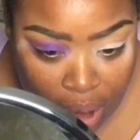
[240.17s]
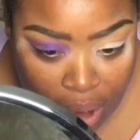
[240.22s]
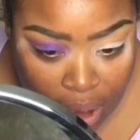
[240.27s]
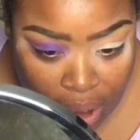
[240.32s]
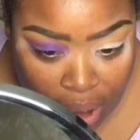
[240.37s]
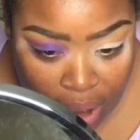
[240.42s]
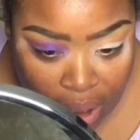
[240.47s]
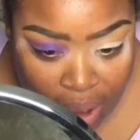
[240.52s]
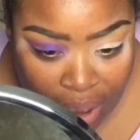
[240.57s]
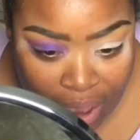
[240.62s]
I'm
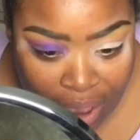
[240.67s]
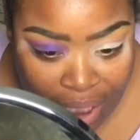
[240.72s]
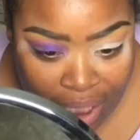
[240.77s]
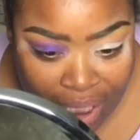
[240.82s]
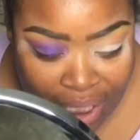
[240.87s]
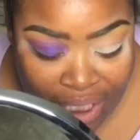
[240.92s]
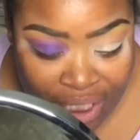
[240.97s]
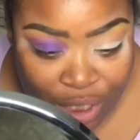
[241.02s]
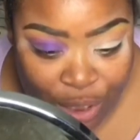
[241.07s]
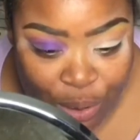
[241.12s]
going off
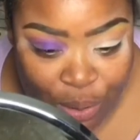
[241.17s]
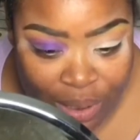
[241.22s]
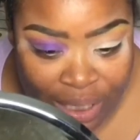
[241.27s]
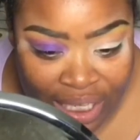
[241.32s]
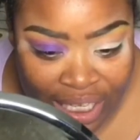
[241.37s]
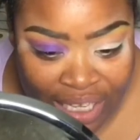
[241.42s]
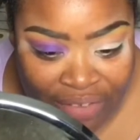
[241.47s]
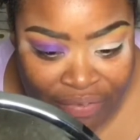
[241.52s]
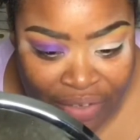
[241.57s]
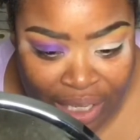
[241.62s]
to, but
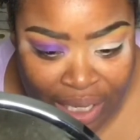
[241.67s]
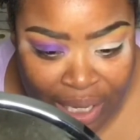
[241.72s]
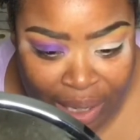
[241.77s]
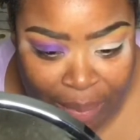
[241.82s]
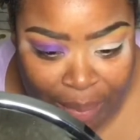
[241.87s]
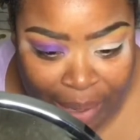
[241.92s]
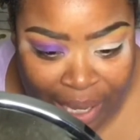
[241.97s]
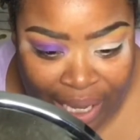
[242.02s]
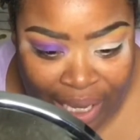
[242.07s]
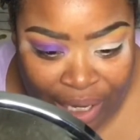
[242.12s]
clearly
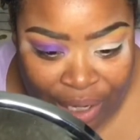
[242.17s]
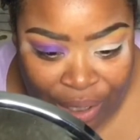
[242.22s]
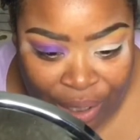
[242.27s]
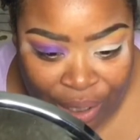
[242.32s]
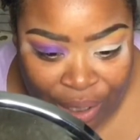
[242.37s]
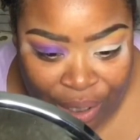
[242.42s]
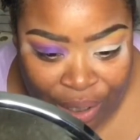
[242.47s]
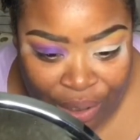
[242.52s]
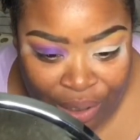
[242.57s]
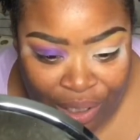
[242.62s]

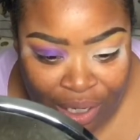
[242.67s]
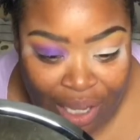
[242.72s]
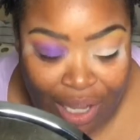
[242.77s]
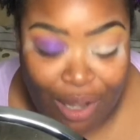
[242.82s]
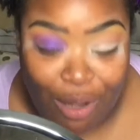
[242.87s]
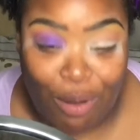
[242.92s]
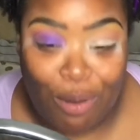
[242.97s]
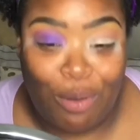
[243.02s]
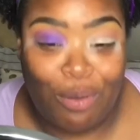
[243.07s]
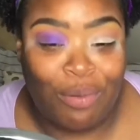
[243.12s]
it's a
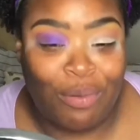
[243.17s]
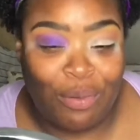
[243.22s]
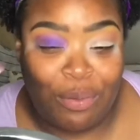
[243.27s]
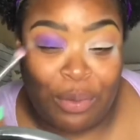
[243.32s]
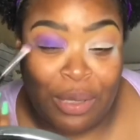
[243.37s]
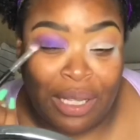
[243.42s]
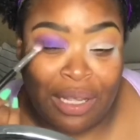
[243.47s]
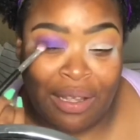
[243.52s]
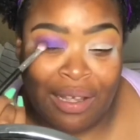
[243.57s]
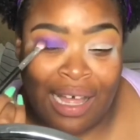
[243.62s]
bop.
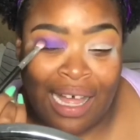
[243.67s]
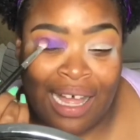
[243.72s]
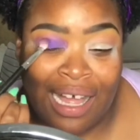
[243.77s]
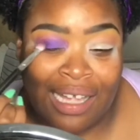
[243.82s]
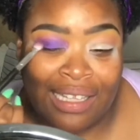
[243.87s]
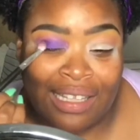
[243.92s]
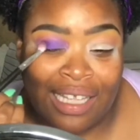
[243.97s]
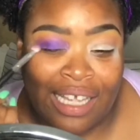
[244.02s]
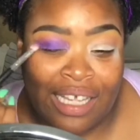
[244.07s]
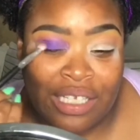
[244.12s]

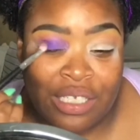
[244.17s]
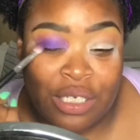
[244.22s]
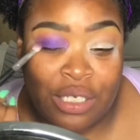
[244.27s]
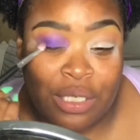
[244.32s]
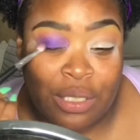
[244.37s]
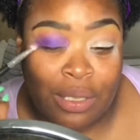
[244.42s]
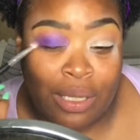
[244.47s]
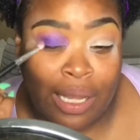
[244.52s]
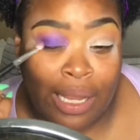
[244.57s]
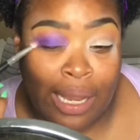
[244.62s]

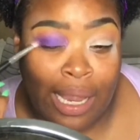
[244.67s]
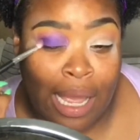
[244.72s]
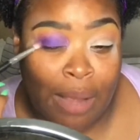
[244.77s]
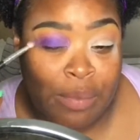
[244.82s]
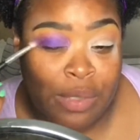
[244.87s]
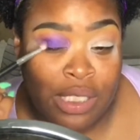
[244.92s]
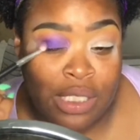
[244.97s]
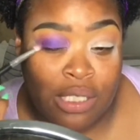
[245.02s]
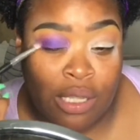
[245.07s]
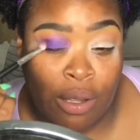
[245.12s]
Anyway, I
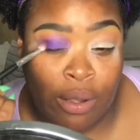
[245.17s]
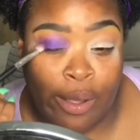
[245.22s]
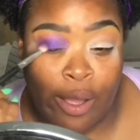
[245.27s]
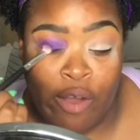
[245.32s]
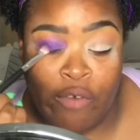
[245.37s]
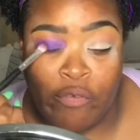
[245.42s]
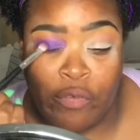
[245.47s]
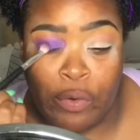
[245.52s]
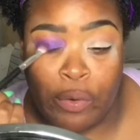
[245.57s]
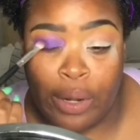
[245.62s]

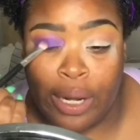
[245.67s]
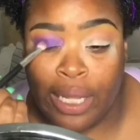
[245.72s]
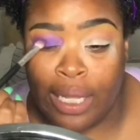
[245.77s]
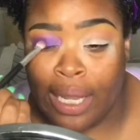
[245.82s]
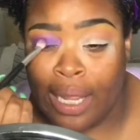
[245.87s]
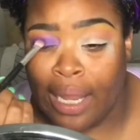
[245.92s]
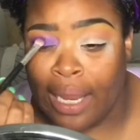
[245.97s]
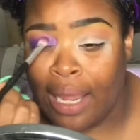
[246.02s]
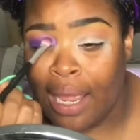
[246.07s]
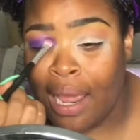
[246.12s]
continue blending
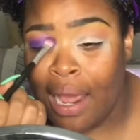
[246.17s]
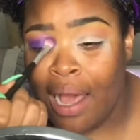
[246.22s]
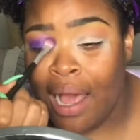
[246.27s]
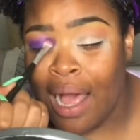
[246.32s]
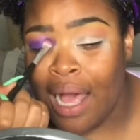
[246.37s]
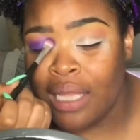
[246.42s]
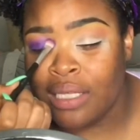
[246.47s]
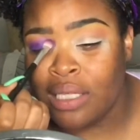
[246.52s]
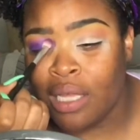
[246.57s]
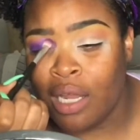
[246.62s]
this
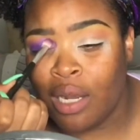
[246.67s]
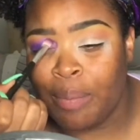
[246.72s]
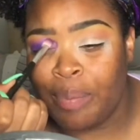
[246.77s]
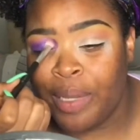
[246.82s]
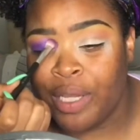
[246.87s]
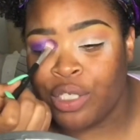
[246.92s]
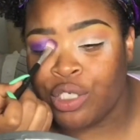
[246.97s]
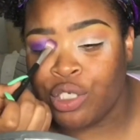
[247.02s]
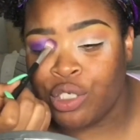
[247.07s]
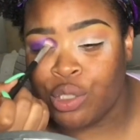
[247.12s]
purple out
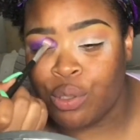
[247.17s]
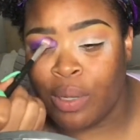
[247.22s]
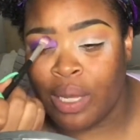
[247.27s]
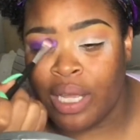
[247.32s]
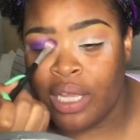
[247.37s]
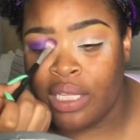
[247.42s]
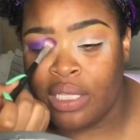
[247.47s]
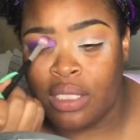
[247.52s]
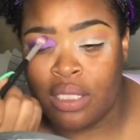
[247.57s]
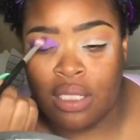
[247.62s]

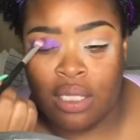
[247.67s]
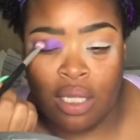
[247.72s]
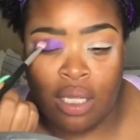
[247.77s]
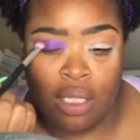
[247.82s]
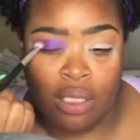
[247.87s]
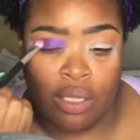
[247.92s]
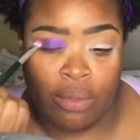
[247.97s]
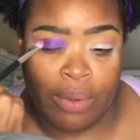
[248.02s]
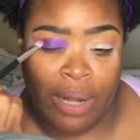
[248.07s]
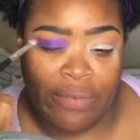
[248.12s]

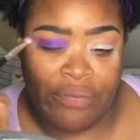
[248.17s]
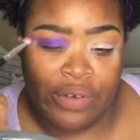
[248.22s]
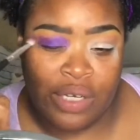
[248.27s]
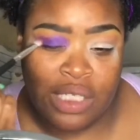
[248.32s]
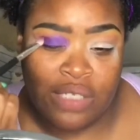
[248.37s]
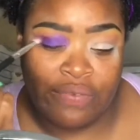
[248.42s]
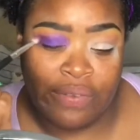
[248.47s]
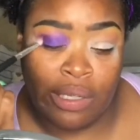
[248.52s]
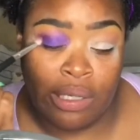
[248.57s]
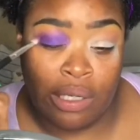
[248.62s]
with the
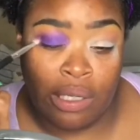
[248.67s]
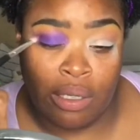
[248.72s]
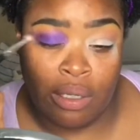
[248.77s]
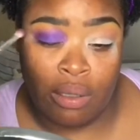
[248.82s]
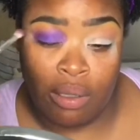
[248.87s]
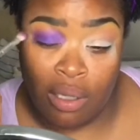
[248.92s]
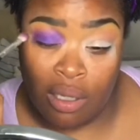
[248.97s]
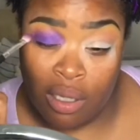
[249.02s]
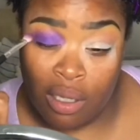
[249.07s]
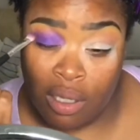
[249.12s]
orange,
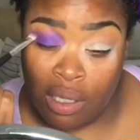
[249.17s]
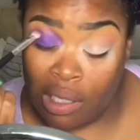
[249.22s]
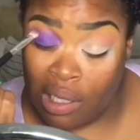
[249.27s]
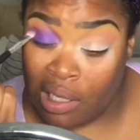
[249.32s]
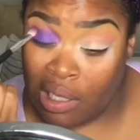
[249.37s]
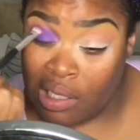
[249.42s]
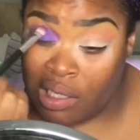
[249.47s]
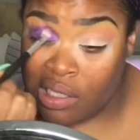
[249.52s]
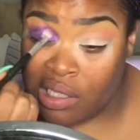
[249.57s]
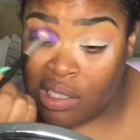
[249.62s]

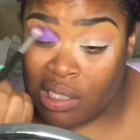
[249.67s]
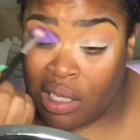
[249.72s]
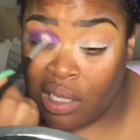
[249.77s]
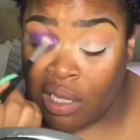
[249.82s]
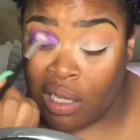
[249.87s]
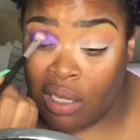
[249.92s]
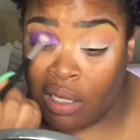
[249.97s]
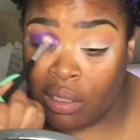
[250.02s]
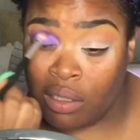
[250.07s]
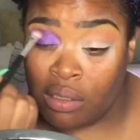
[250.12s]
making sure
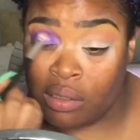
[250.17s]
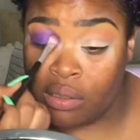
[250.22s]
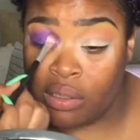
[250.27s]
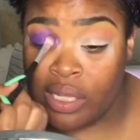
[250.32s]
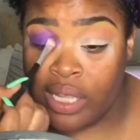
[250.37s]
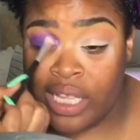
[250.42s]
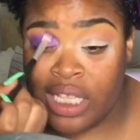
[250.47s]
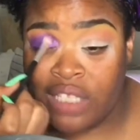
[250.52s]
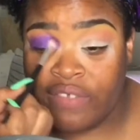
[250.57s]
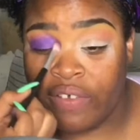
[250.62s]
everything
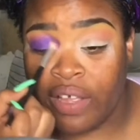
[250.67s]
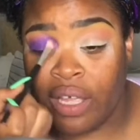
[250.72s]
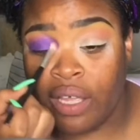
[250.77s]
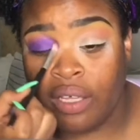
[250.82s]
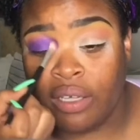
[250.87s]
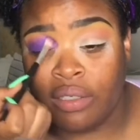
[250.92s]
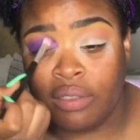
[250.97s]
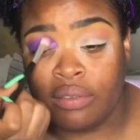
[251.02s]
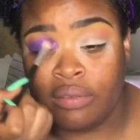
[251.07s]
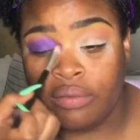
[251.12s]
is
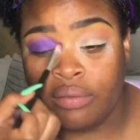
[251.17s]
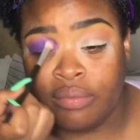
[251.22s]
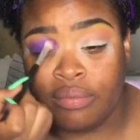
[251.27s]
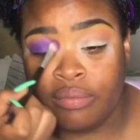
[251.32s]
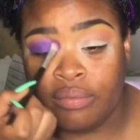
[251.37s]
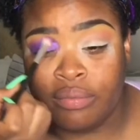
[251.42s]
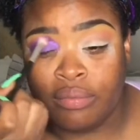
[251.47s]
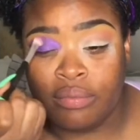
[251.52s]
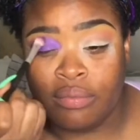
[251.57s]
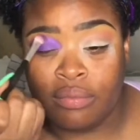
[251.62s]
seamless,
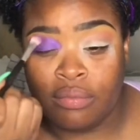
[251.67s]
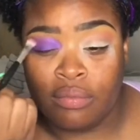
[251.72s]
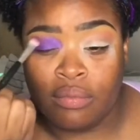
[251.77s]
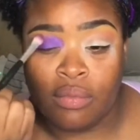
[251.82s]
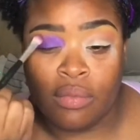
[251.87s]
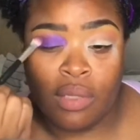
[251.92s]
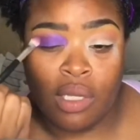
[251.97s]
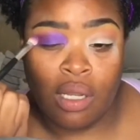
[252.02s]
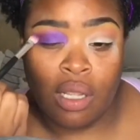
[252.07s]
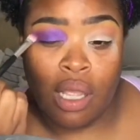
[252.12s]

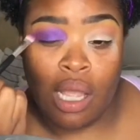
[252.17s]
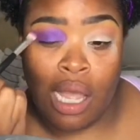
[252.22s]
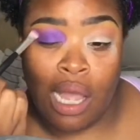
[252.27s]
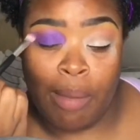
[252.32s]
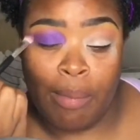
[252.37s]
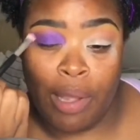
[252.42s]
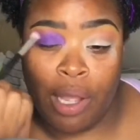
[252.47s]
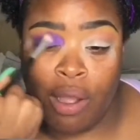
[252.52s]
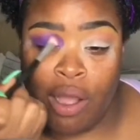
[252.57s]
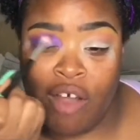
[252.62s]
and
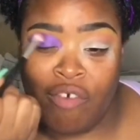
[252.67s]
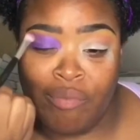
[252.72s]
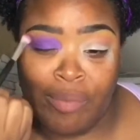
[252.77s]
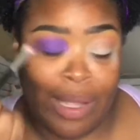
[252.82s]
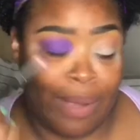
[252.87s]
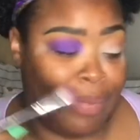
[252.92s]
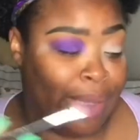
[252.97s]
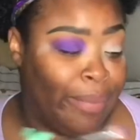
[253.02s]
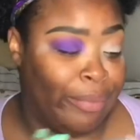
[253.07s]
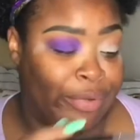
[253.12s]

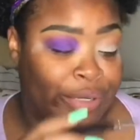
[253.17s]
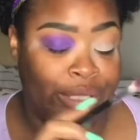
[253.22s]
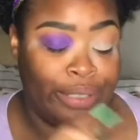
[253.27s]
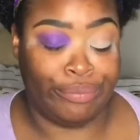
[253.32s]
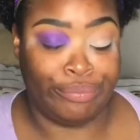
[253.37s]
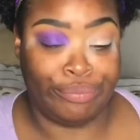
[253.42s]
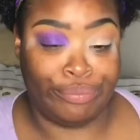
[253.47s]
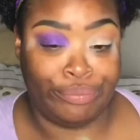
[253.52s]
watch me go.